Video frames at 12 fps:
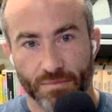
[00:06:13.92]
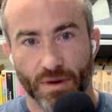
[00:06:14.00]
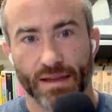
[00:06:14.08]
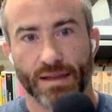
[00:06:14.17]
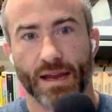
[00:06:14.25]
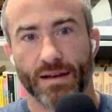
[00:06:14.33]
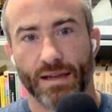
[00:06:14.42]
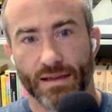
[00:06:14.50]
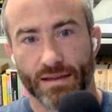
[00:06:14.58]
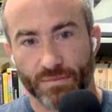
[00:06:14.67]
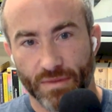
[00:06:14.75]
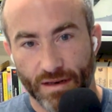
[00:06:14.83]
but yet he
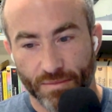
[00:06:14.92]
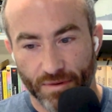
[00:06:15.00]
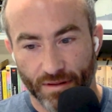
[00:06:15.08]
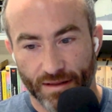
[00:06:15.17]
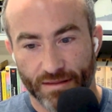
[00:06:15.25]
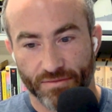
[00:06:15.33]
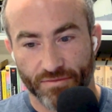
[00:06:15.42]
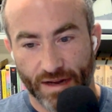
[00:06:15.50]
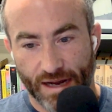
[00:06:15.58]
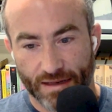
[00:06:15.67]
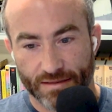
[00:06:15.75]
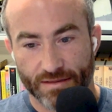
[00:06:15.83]
can manipulate the
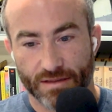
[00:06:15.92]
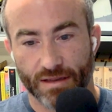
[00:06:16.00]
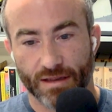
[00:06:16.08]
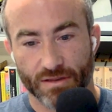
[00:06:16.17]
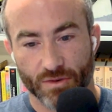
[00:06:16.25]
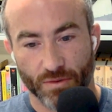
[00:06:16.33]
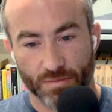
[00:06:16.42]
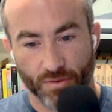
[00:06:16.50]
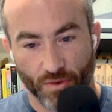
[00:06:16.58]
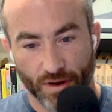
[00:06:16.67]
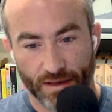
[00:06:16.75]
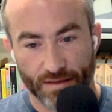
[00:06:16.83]
facts to get to a
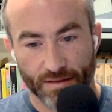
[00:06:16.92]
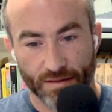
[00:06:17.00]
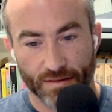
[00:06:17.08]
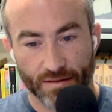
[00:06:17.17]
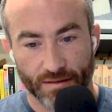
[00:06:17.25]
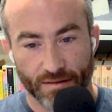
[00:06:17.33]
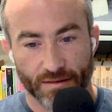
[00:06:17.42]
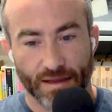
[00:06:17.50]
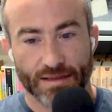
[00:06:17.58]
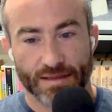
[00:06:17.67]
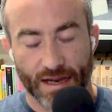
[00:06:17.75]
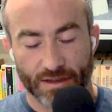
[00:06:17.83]
point
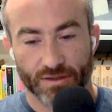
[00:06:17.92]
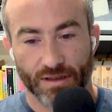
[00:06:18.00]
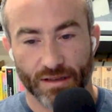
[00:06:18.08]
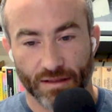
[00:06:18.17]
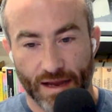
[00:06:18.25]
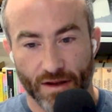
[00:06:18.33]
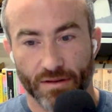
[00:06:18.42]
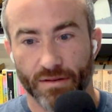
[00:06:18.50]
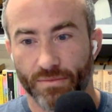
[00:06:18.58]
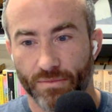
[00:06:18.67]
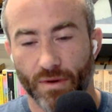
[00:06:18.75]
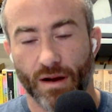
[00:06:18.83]
that's actually allowed.
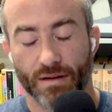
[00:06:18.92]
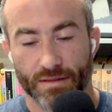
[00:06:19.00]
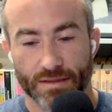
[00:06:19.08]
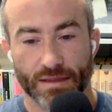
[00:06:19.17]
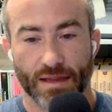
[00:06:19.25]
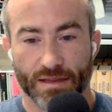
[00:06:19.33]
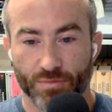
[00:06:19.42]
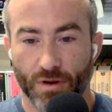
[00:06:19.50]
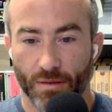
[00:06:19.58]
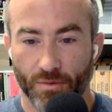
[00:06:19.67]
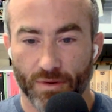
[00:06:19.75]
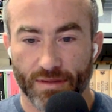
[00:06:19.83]
And honestly, that's
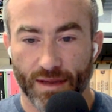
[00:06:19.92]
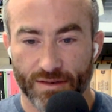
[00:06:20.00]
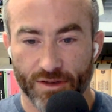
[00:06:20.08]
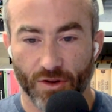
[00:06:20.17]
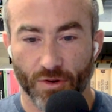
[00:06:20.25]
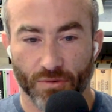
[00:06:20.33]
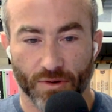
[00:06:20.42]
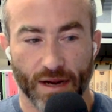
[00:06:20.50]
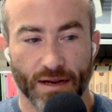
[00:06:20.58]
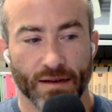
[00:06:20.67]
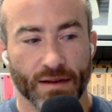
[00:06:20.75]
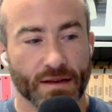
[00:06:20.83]
probably what they do.
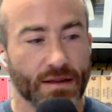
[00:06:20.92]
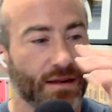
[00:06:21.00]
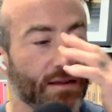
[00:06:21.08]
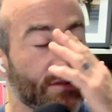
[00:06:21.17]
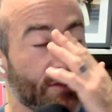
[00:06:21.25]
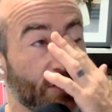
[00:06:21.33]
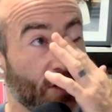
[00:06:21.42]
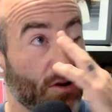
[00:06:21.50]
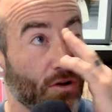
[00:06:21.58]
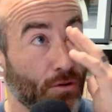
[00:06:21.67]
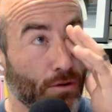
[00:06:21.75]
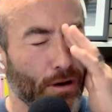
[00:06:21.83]
Right. And
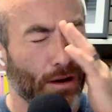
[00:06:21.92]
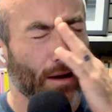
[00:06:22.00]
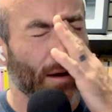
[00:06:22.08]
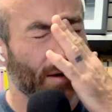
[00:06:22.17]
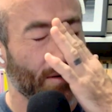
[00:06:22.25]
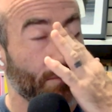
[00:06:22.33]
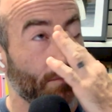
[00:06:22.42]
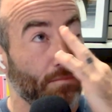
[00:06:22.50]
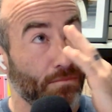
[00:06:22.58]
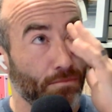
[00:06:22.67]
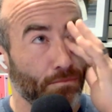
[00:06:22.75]
so,